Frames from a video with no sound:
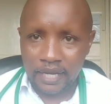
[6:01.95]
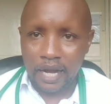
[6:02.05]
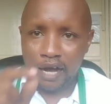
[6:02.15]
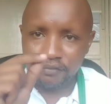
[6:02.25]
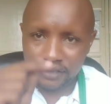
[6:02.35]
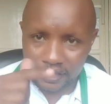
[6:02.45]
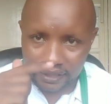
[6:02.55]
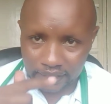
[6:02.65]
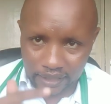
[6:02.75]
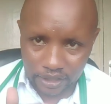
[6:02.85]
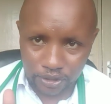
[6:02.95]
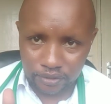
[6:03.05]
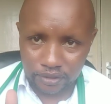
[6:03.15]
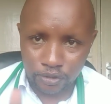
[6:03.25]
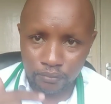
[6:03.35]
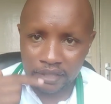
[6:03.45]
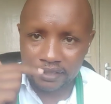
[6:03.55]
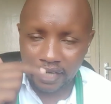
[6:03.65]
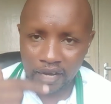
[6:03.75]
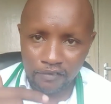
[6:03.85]
After ligation, you might
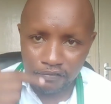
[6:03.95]
have